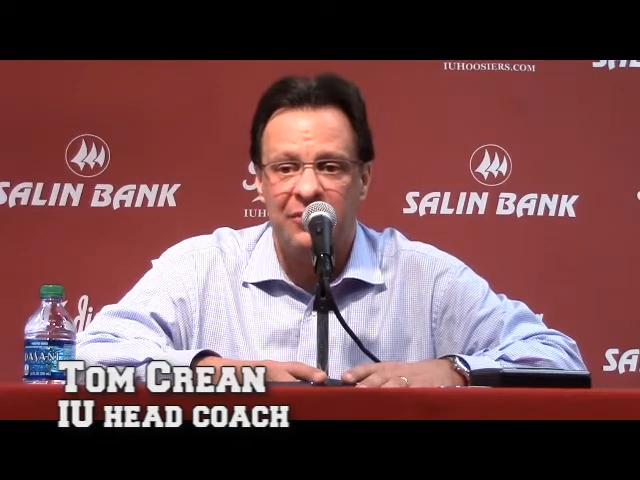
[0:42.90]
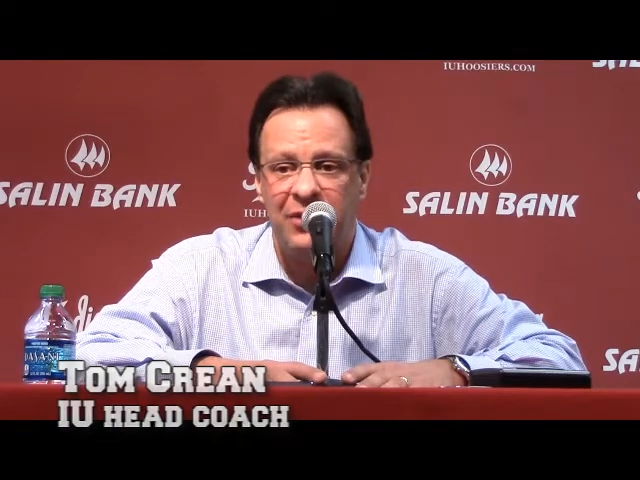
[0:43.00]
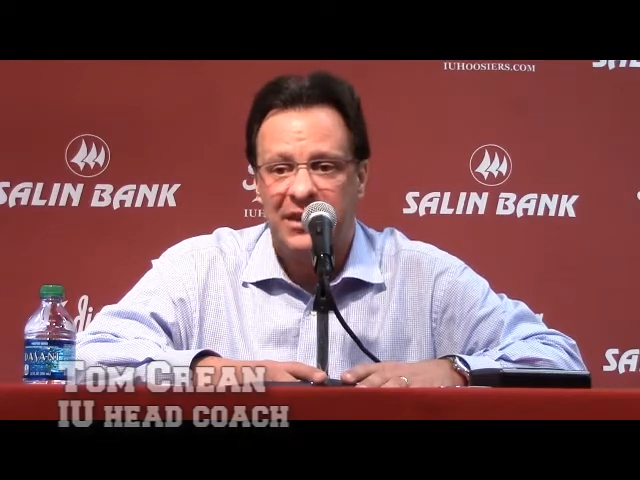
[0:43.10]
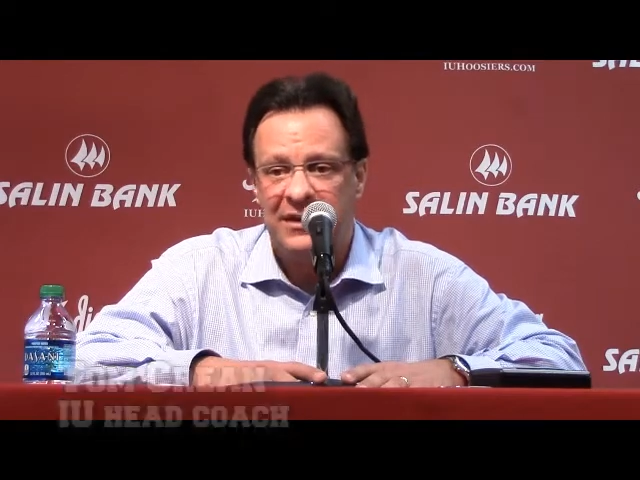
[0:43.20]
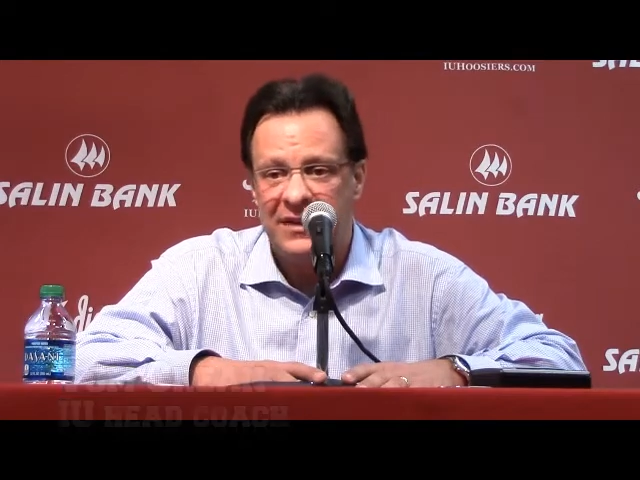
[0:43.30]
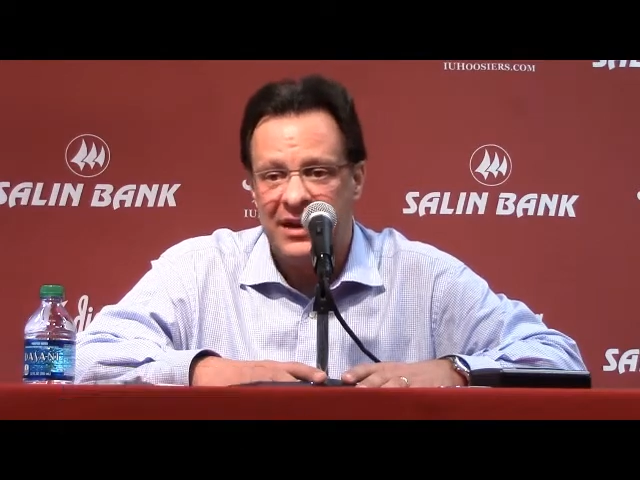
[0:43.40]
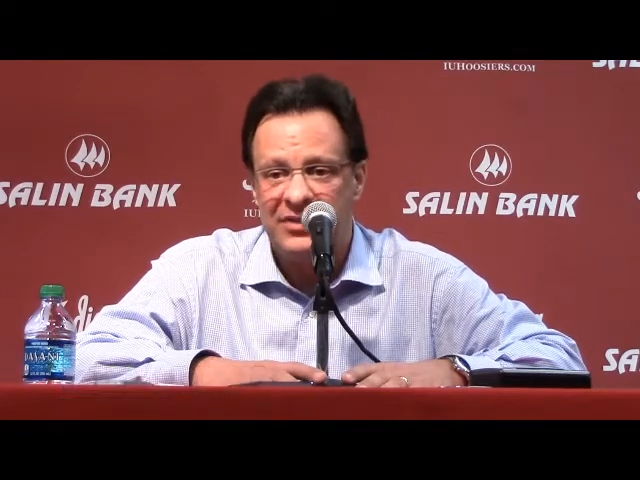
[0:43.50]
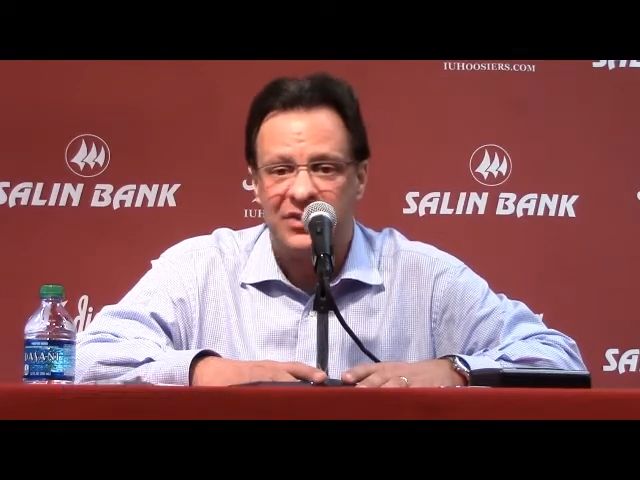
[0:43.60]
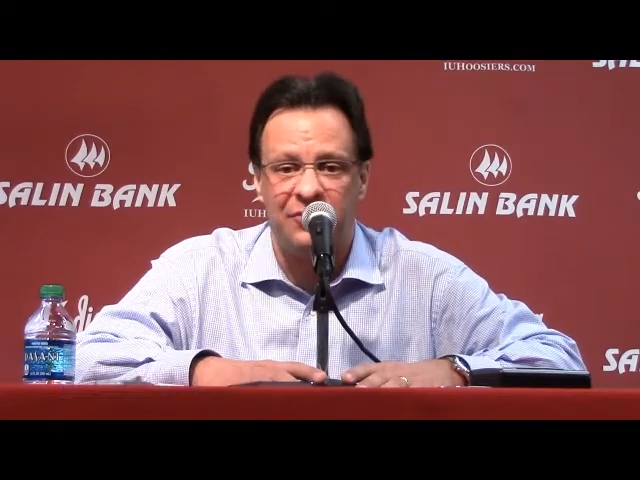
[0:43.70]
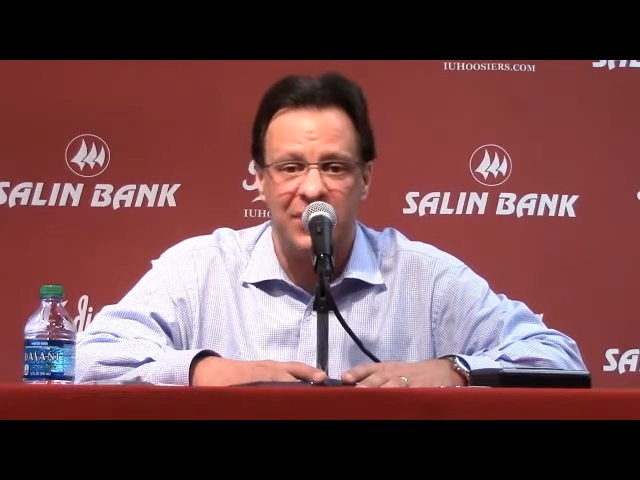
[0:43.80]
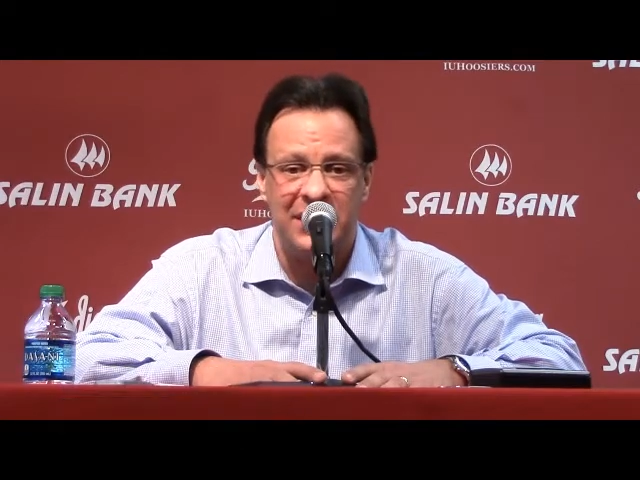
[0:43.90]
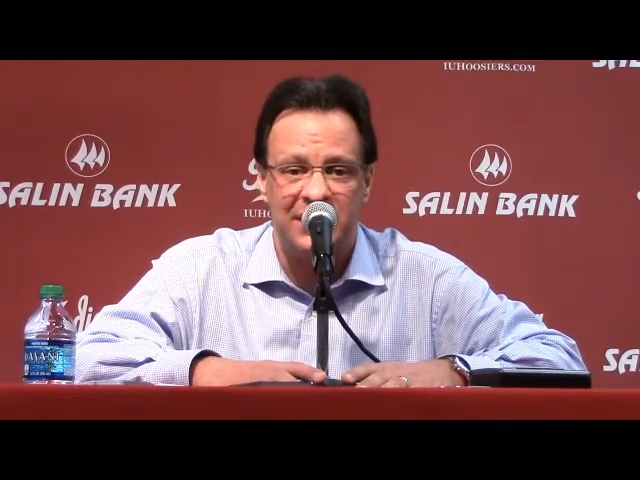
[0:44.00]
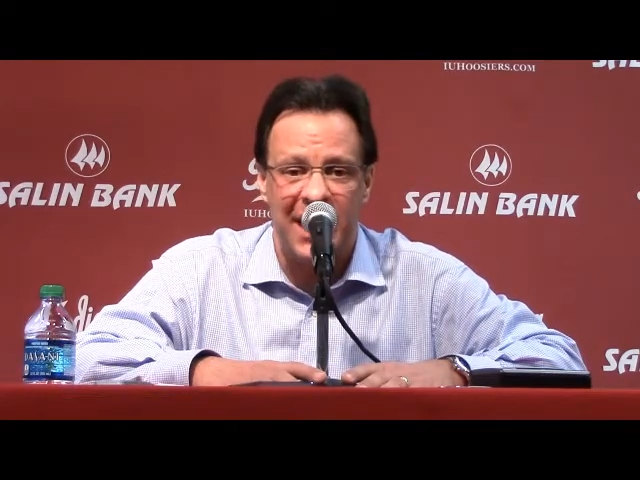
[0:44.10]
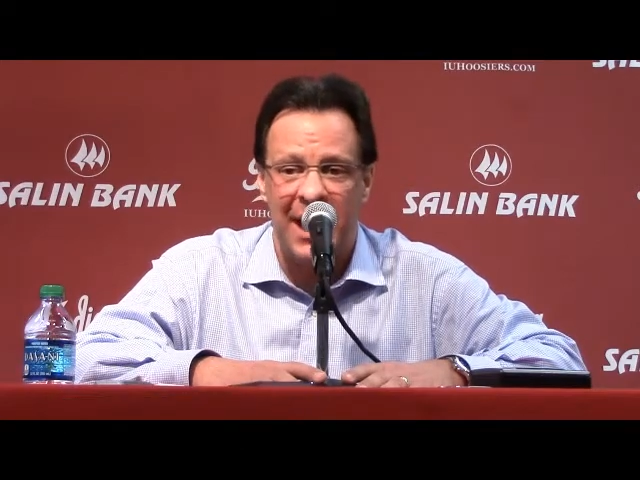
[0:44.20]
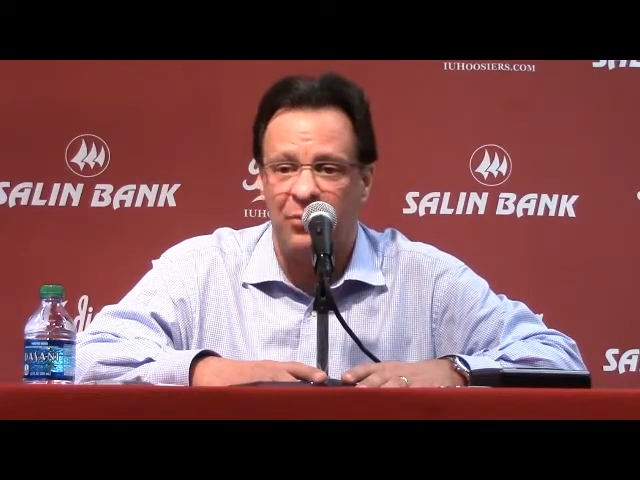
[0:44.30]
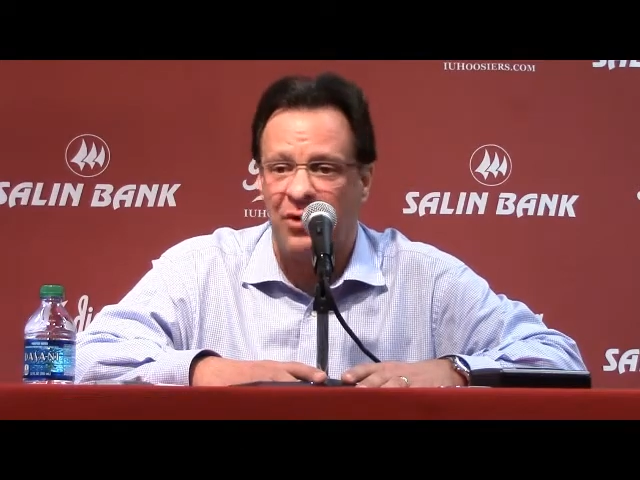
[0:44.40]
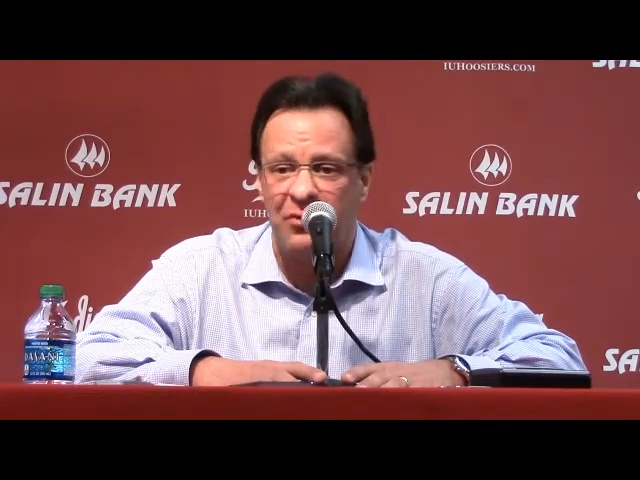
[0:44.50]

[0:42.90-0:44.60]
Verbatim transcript: If we did this, if we did that,